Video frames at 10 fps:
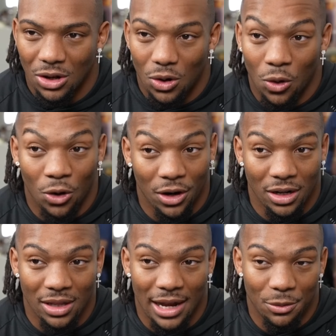Or
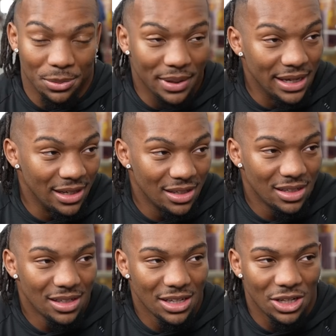with me,
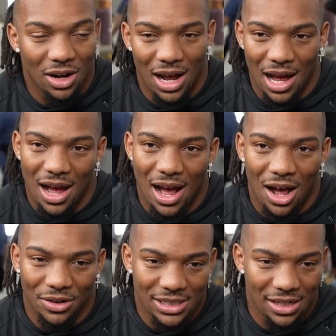I
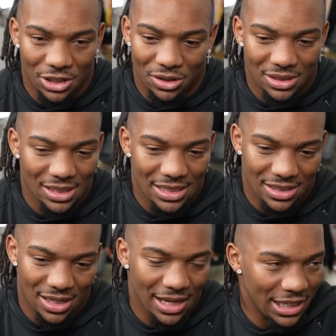always say, it's
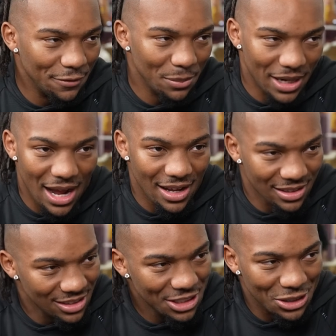a gift from God,
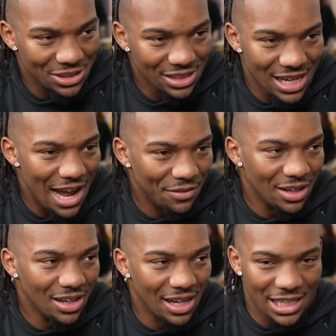to have
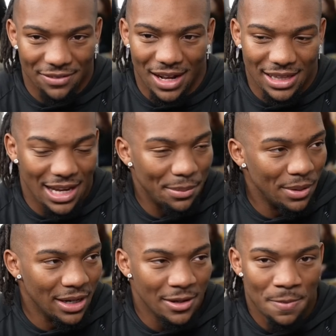a gift like that,
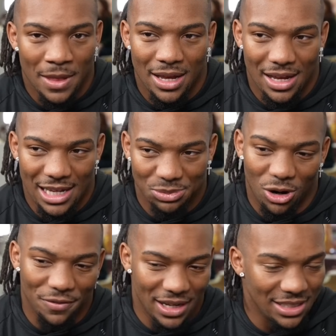but it's more
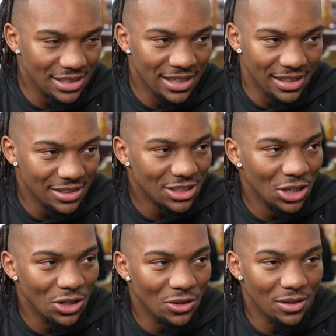of an instinct.
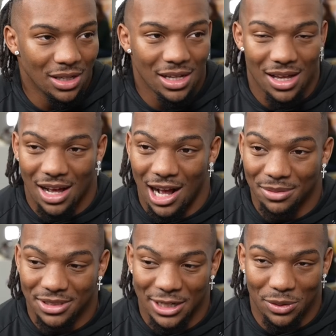So I'm
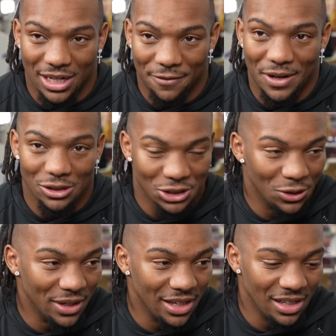seeing what a defender's
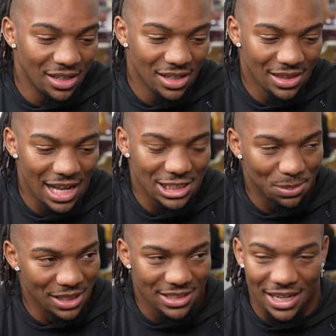doing that
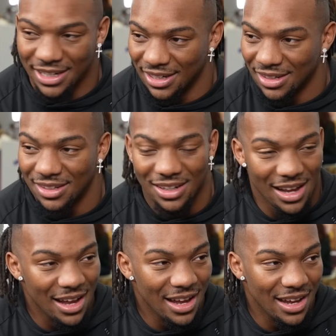split second,
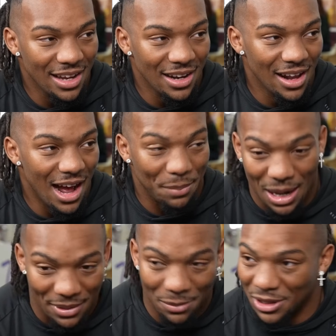and I'm
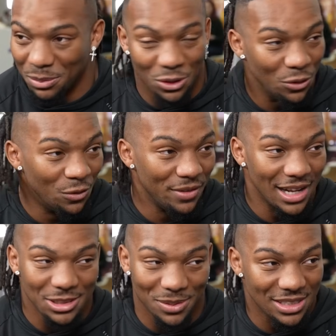coming up with a move
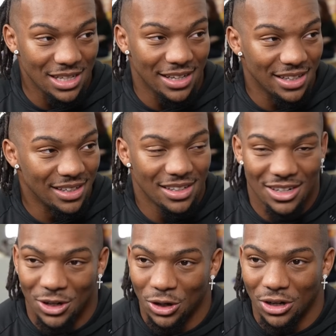that split second,
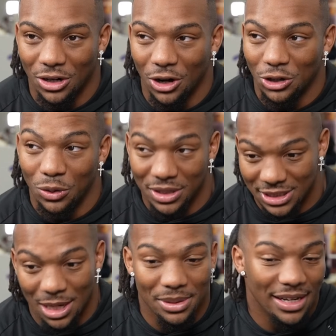or doing
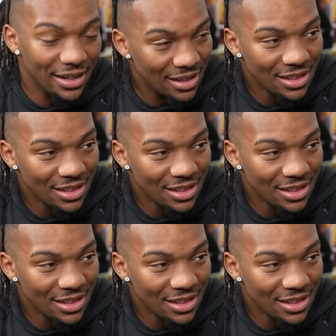something